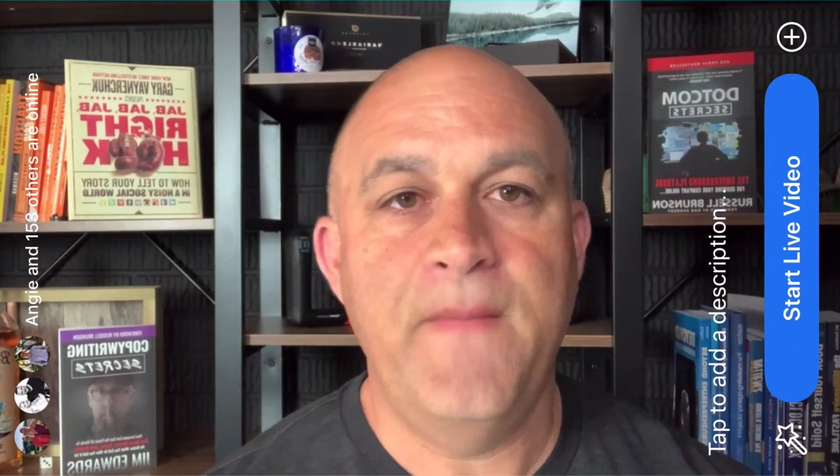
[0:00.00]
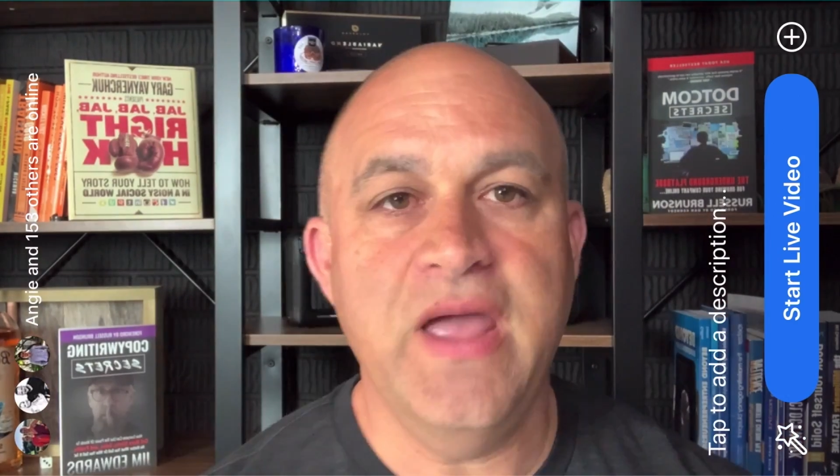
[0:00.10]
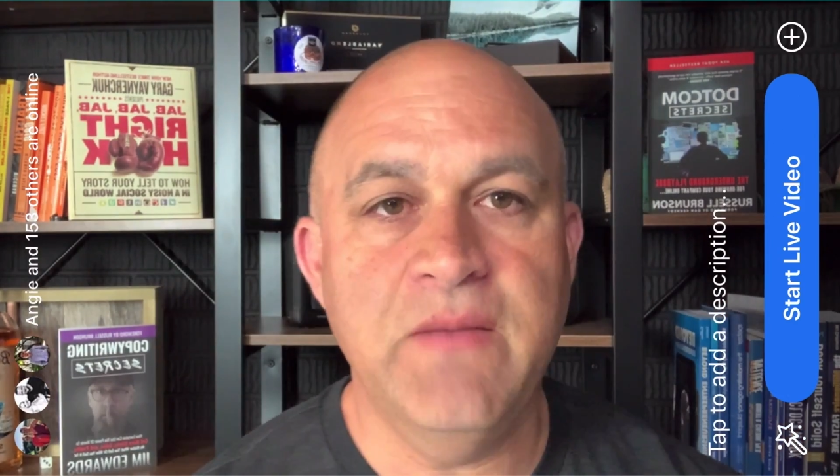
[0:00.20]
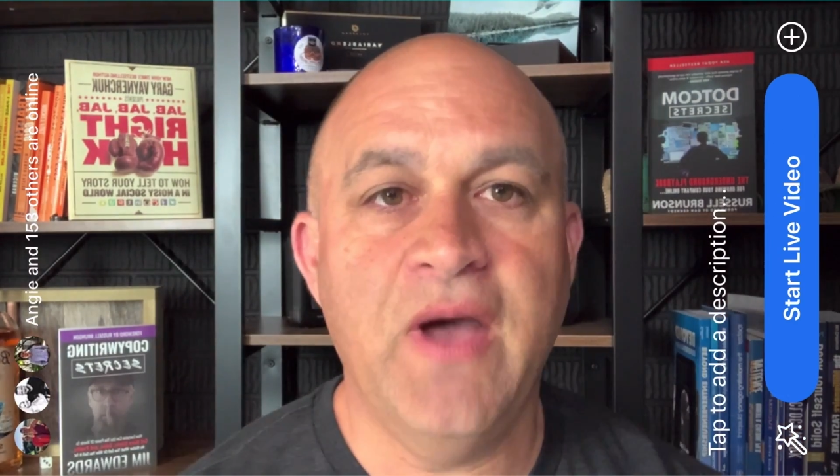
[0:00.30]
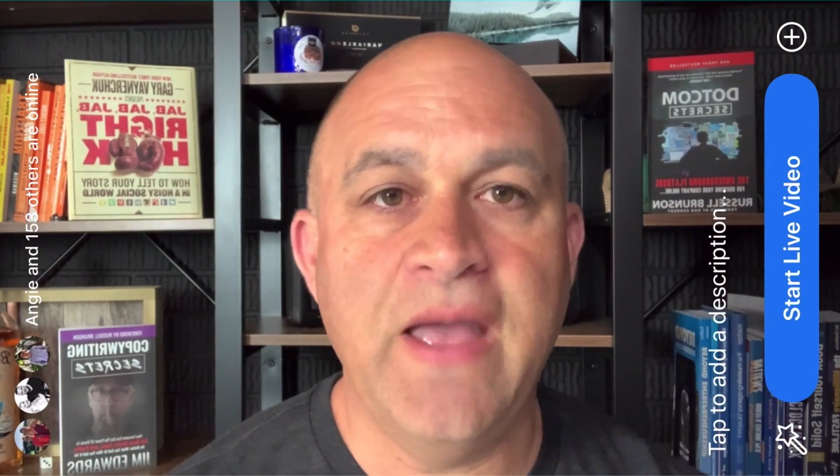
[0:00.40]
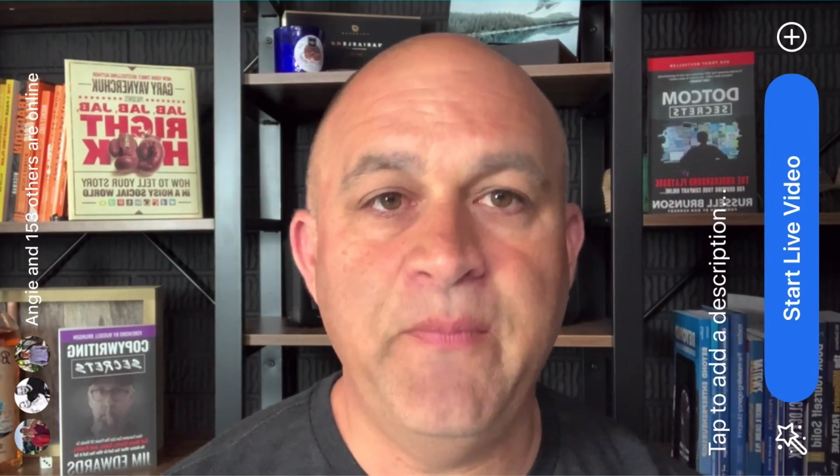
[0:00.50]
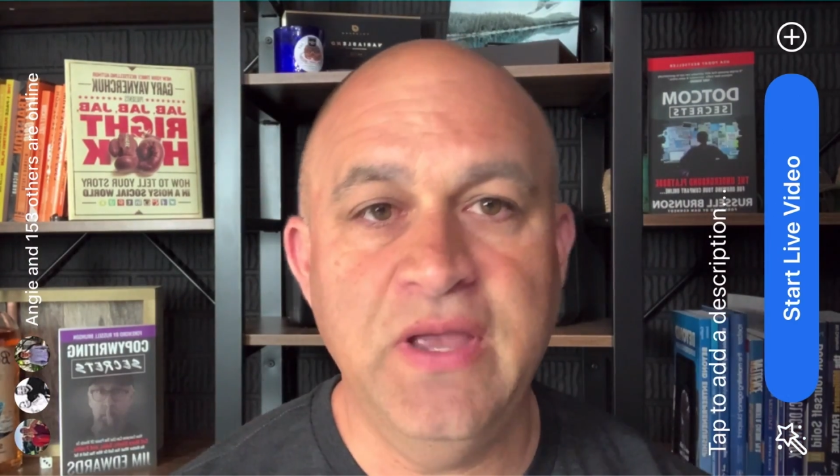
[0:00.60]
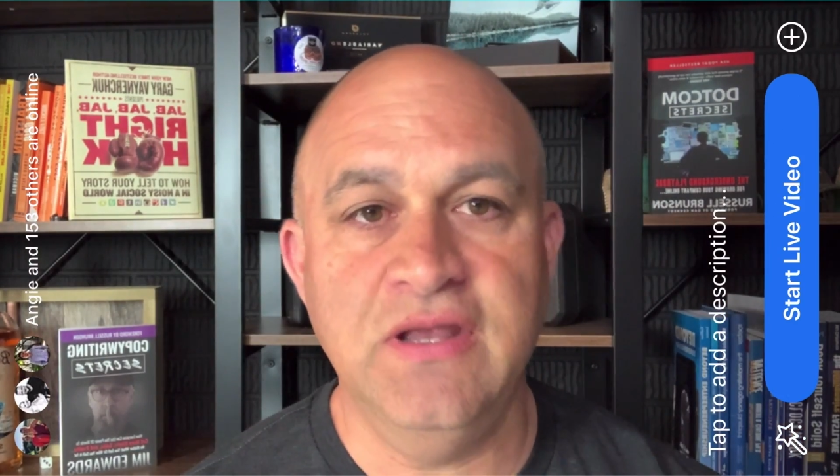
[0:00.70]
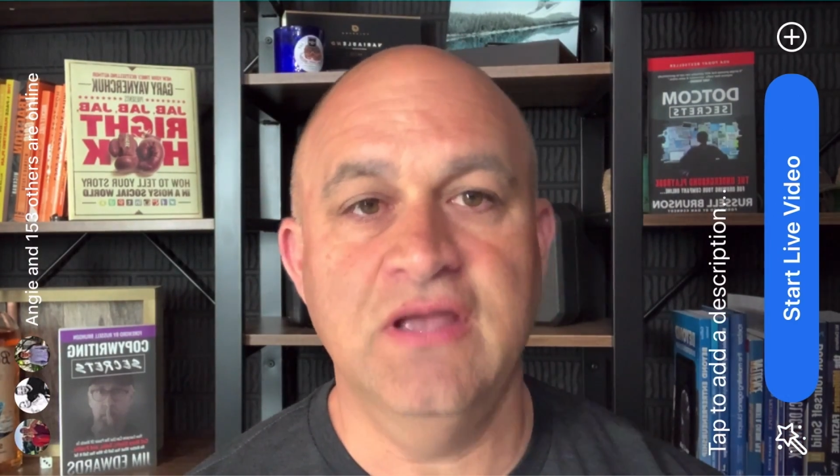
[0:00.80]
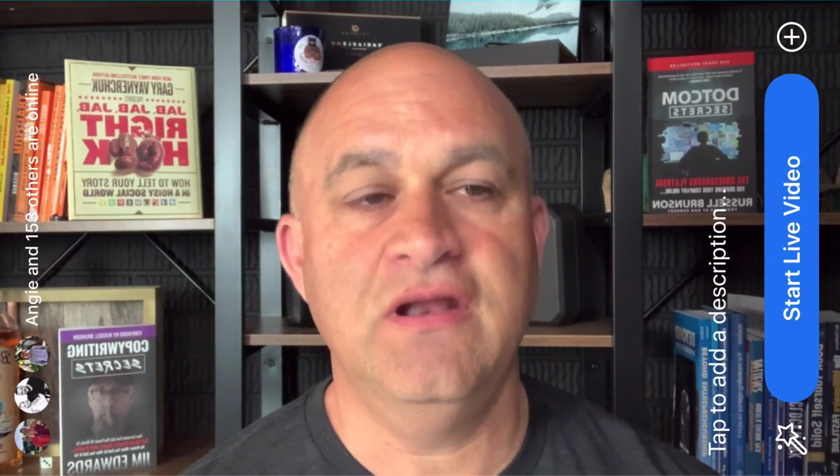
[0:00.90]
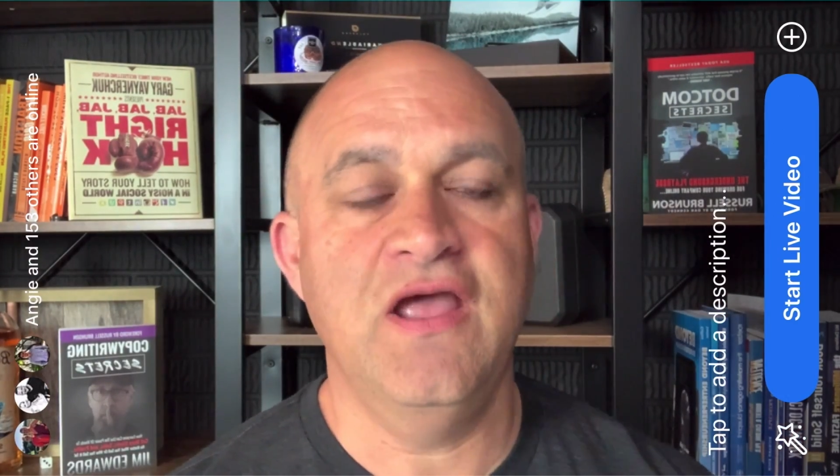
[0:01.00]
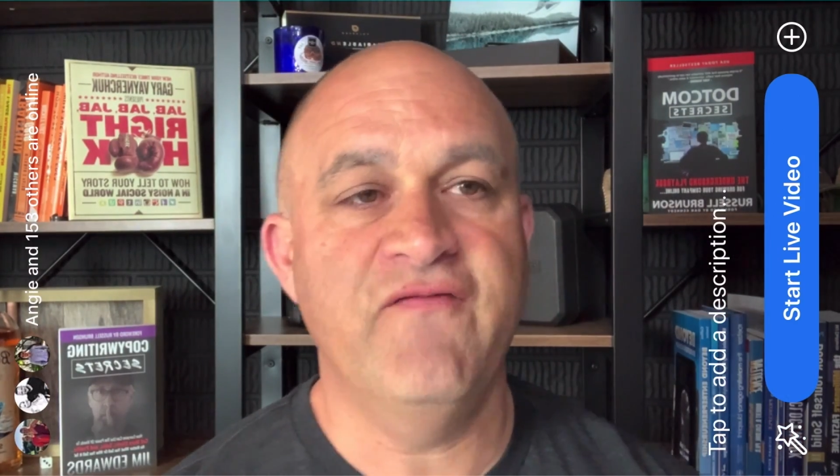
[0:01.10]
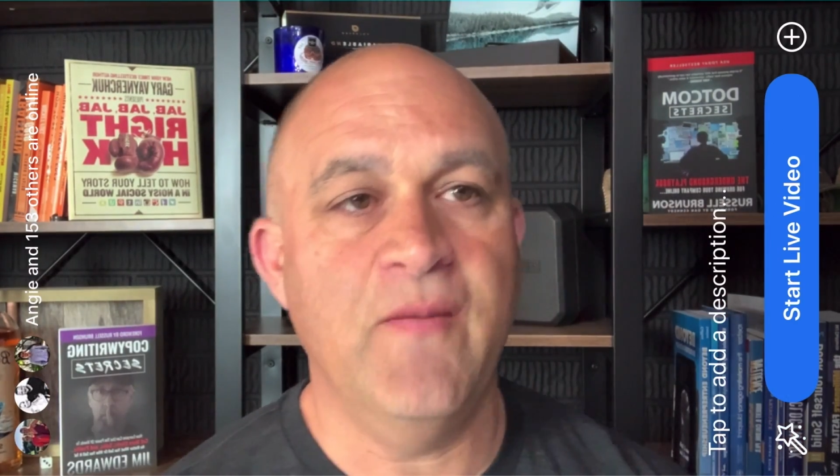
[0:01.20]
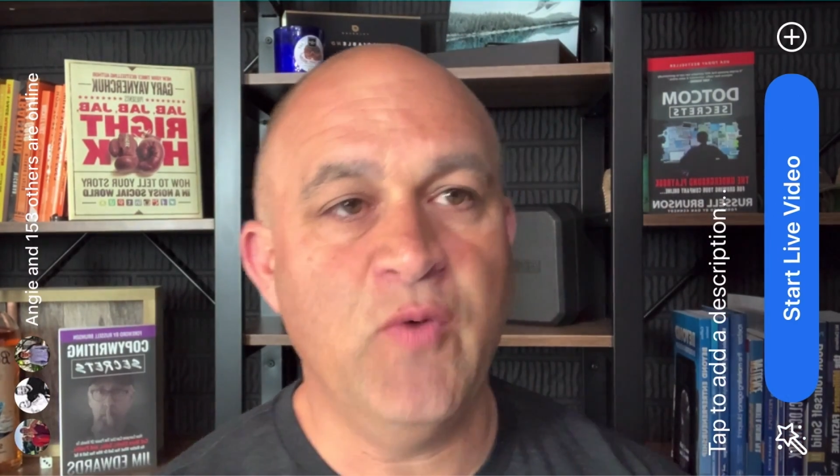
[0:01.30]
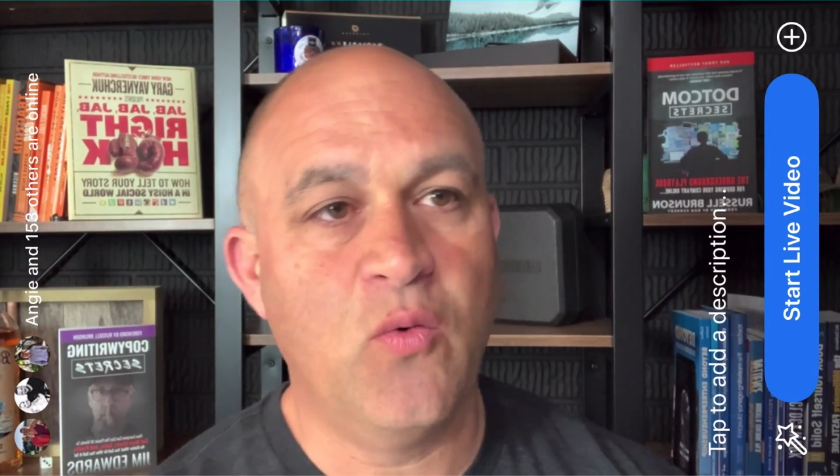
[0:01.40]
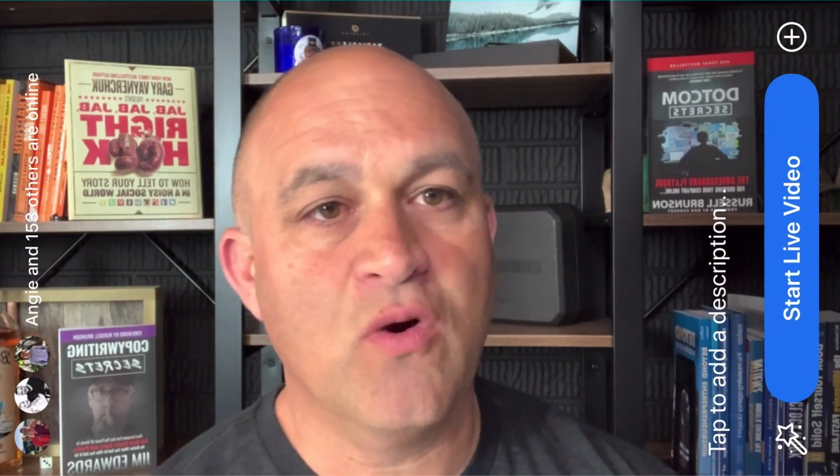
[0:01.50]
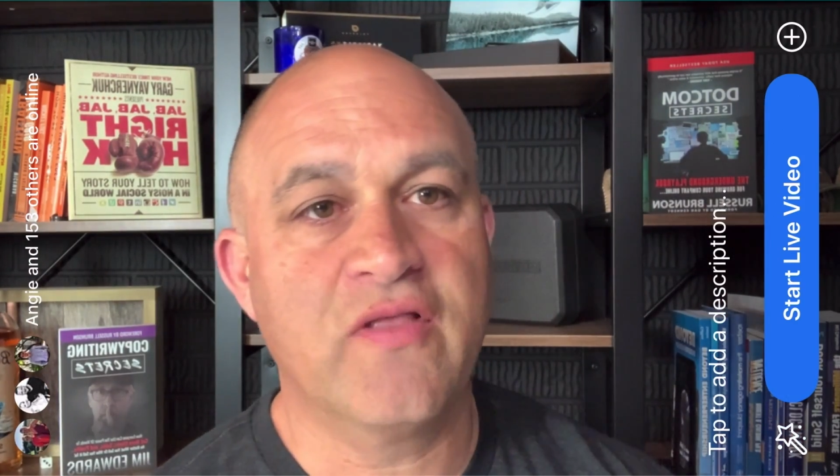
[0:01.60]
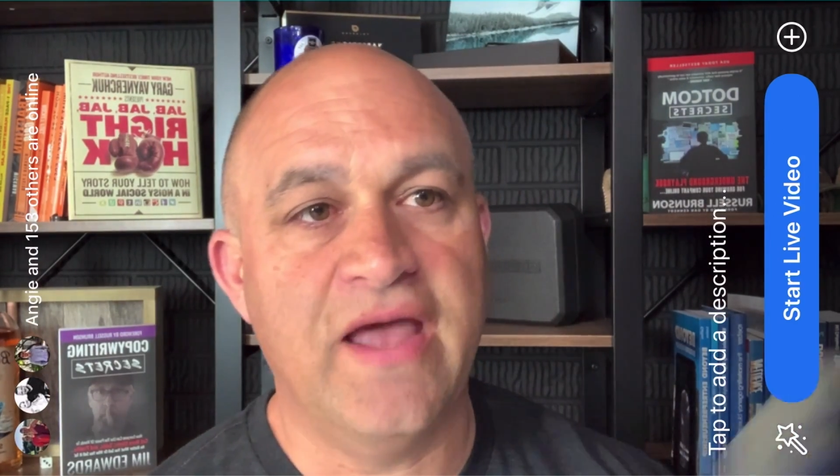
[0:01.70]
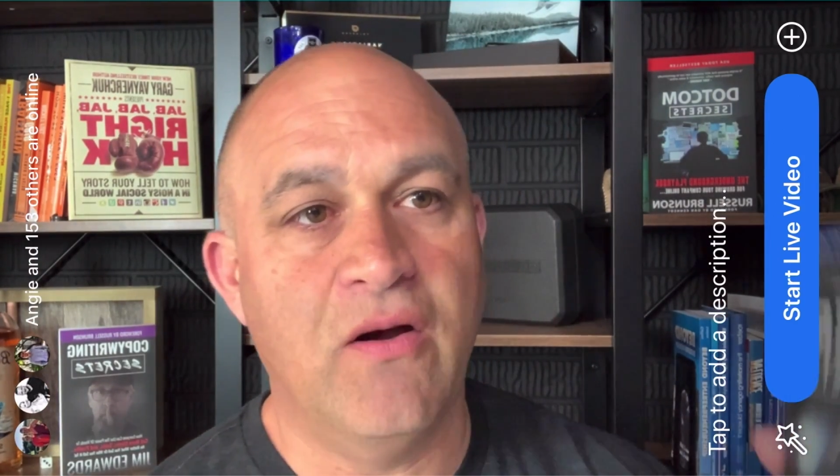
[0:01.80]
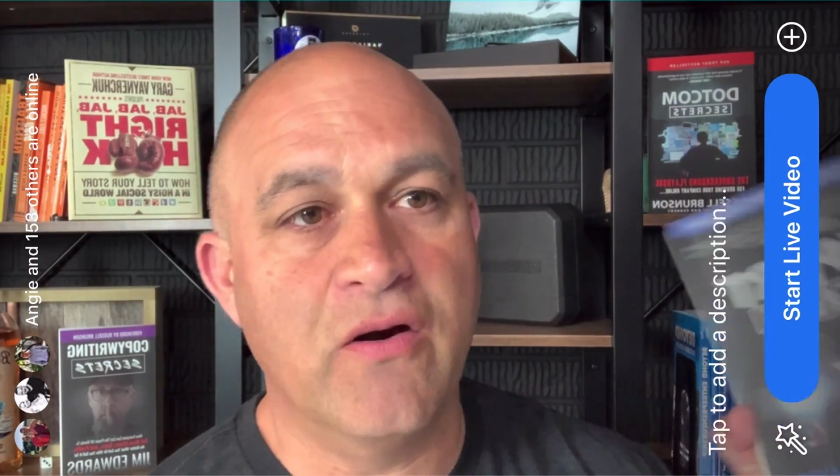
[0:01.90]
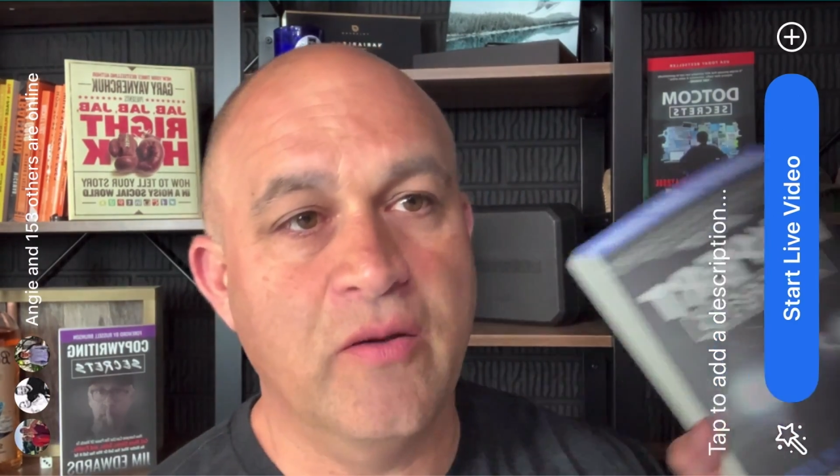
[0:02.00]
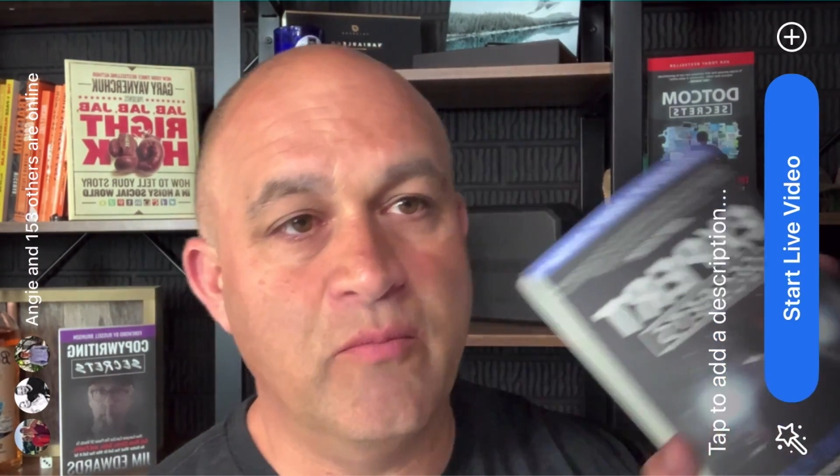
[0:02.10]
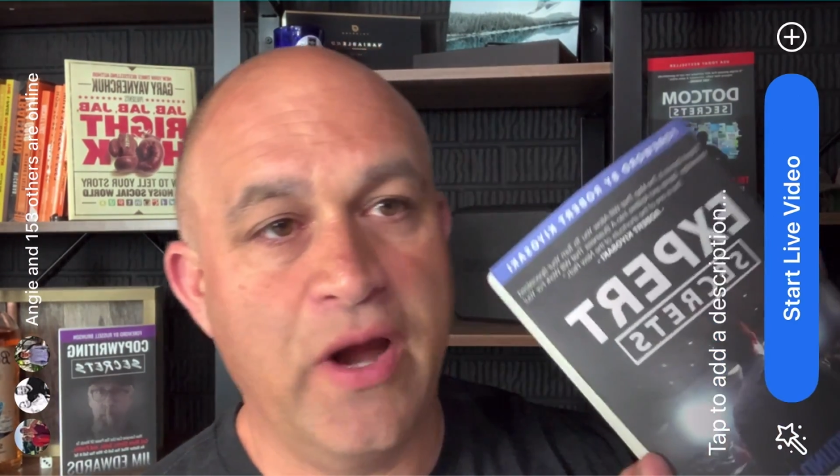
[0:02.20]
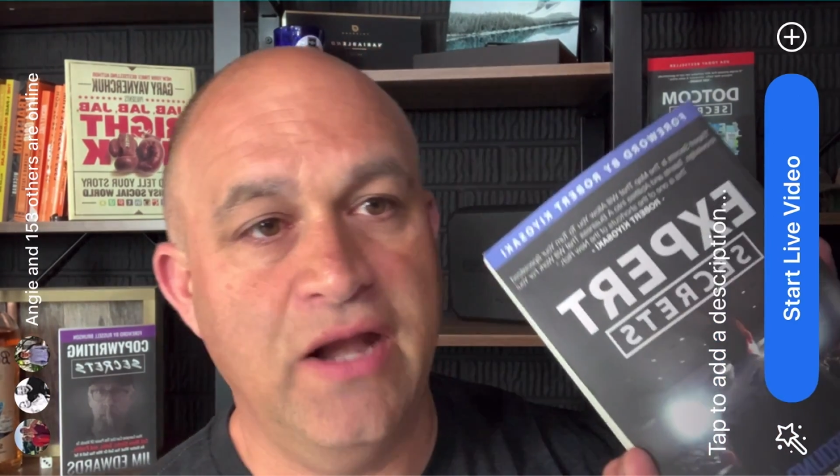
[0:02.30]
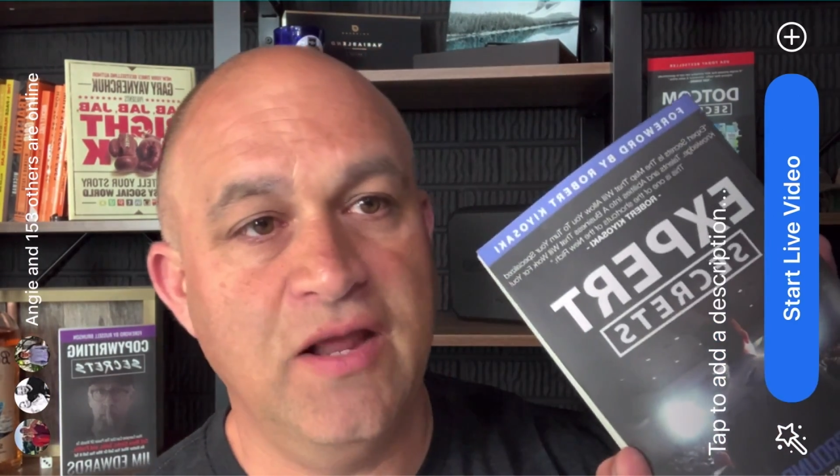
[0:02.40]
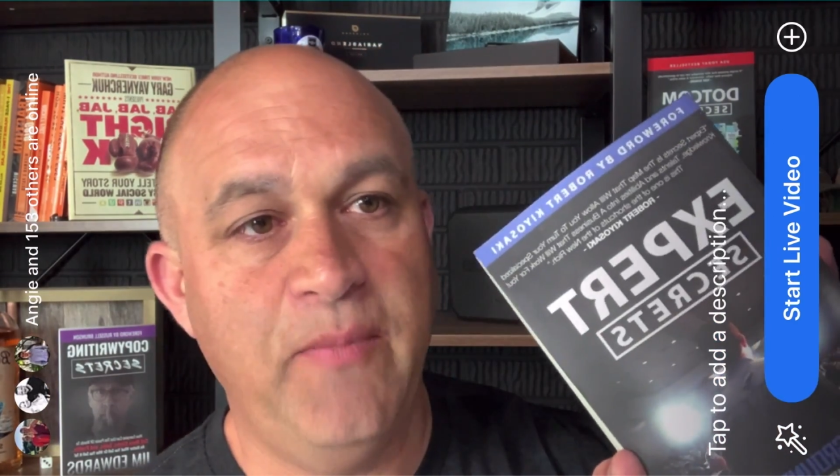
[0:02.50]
In my opinion, if I'm going to work that hard on branding,